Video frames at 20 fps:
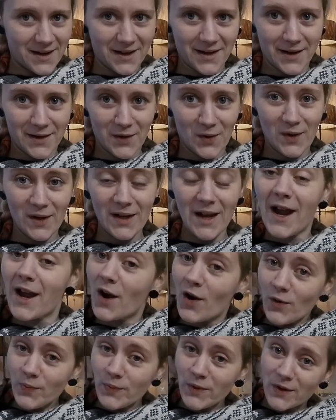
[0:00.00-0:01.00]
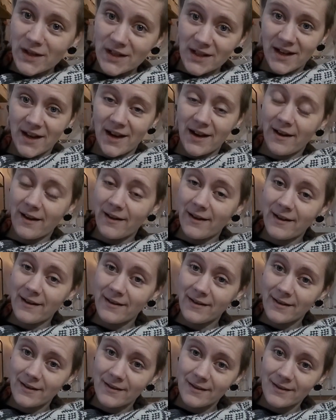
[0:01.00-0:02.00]
at all. I hope you can hear
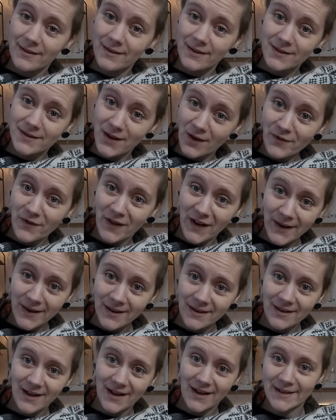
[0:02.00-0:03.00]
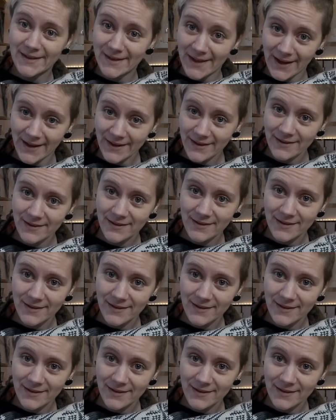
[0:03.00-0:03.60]
something I say.